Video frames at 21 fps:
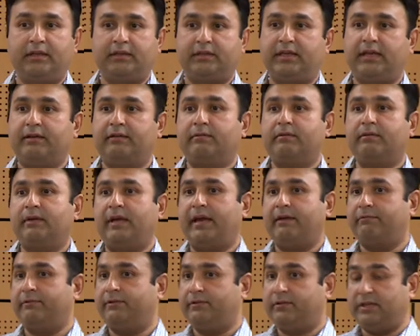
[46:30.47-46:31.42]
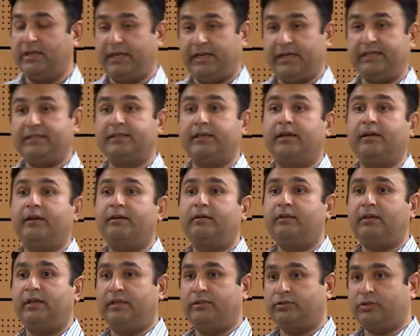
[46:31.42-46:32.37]
They have clinics
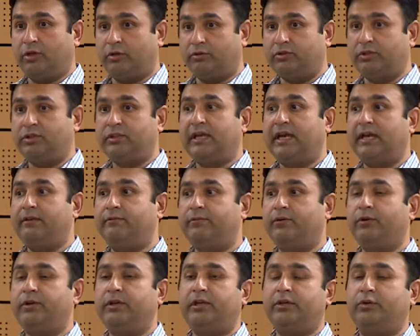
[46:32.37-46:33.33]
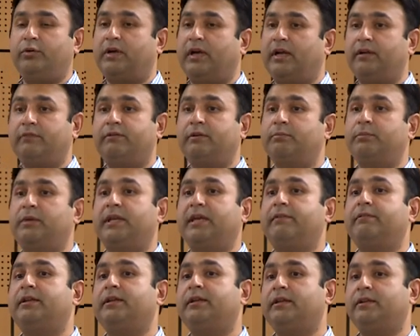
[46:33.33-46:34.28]
here in Southern California. You can't even
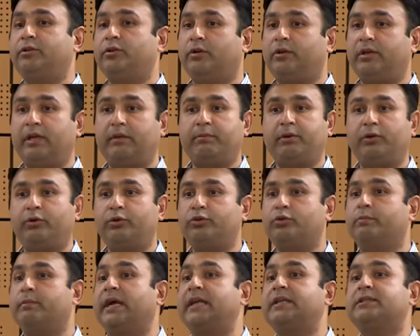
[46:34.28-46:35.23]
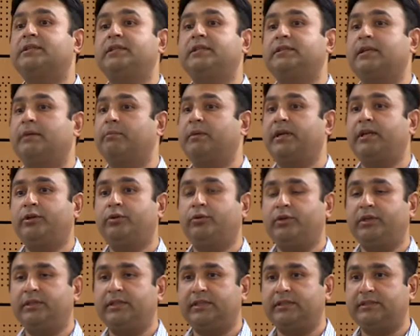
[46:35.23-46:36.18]
believe it. In your neighborhood, you might see somebody
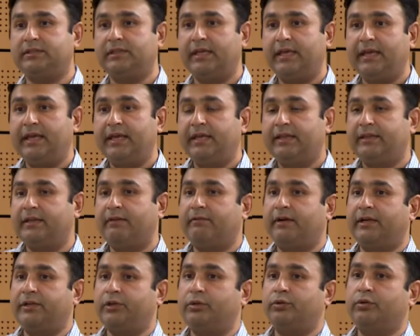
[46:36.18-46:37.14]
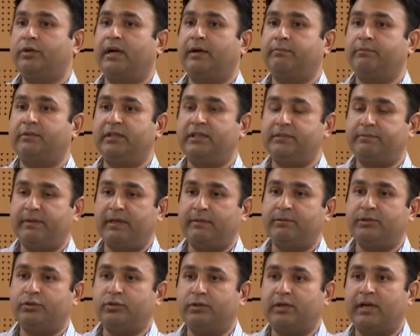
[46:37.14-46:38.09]
doing this. They wanted to come, these
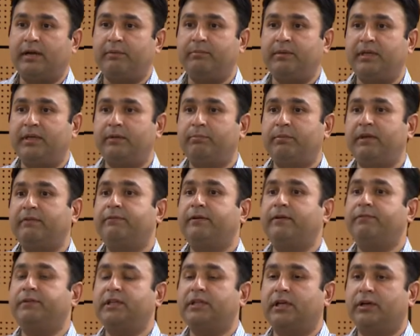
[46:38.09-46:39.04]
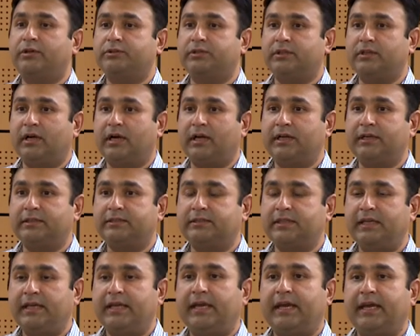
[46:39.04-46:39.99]
babies to come in, pay $50,000,
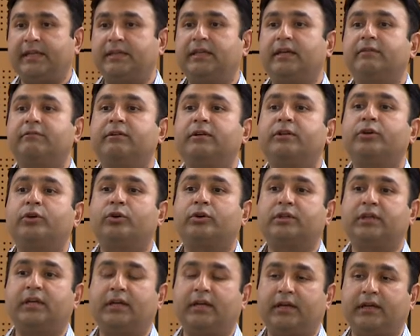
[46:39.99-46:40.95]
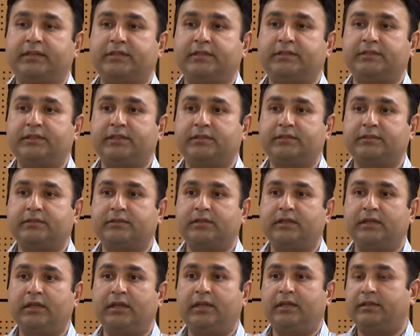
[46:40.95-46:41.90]
and they will cure their lung disease.
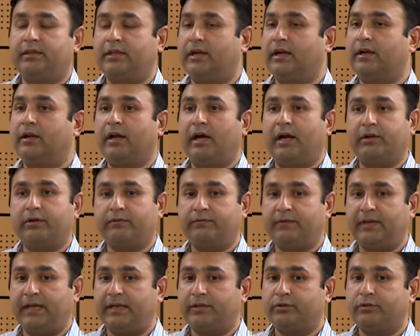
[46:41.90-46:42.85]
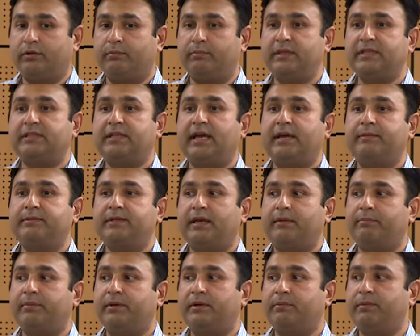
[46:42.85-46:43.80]
There are a lot of like, you know, mishaps
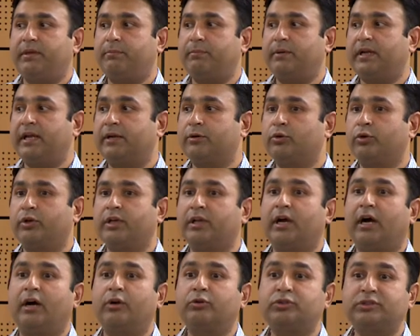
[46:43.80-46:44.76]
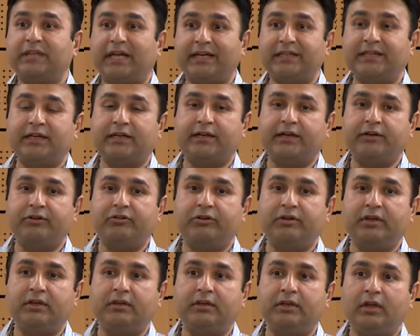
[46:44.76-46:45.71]
happen. People are going outside the
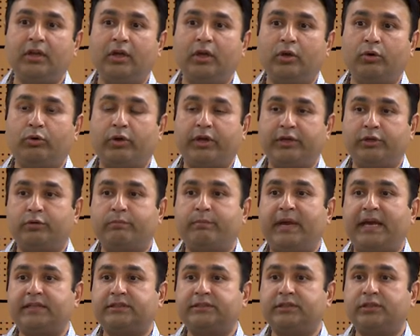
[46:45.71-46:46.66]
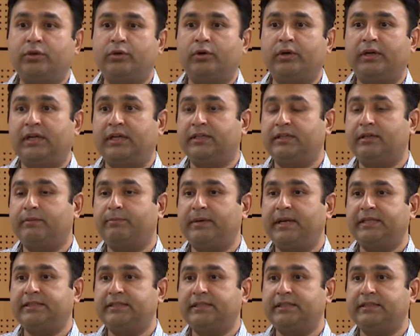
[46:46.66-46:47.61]
country, going to Mexico and other
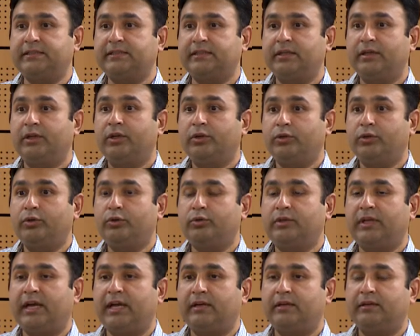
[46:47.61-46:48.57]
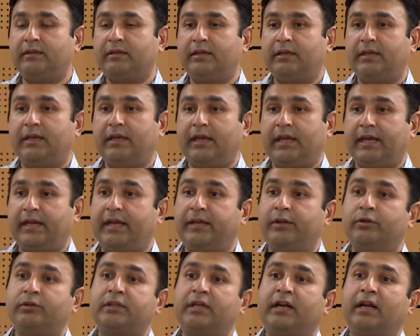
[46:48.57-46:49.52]
places to do that. And I
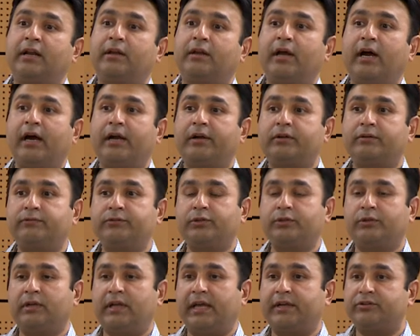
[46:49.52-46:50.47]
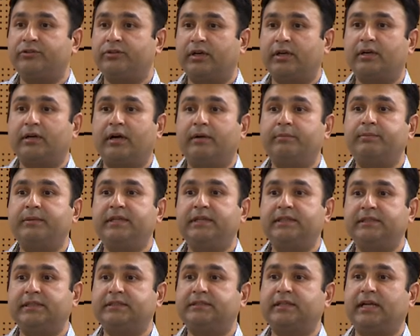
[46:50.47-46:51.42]
know there are a lot of, you know, like drug
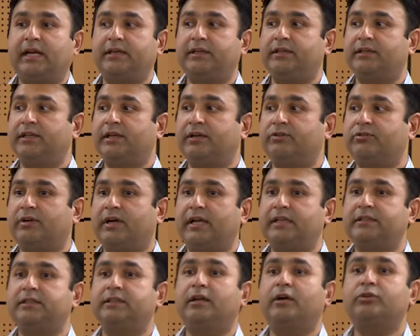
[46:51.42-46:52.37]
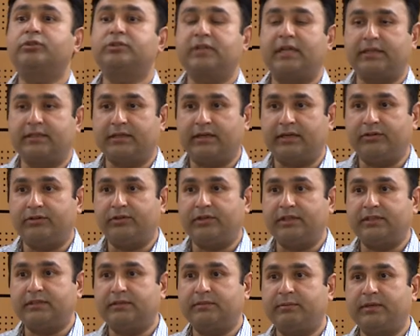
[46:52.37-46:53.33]
companies, they started their trials in outside
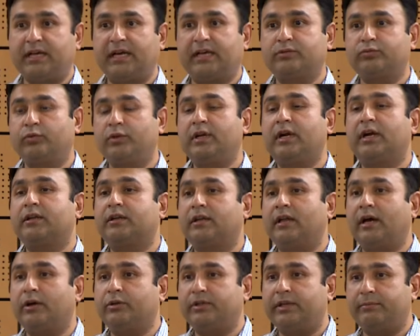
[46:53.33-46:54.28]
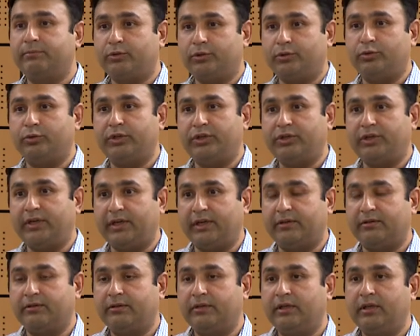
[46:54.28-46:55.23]
countries because we can't allow them to do it
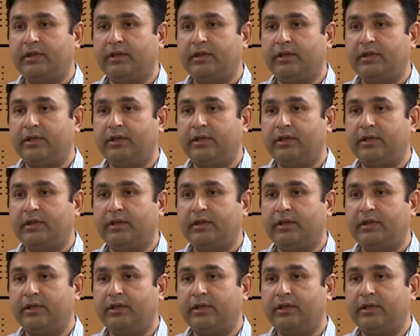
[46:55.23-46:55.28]
here.